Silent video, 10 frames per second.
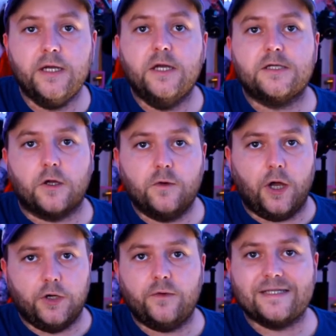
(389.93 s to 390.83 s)
So a
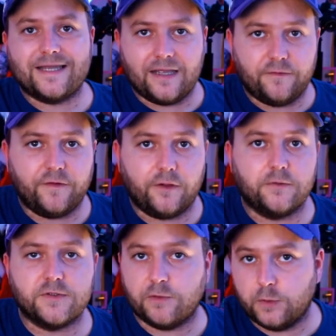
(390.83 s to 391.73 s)
noise gate, for those
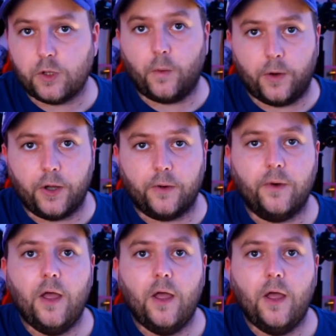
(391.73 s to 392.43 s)
of you who don't know,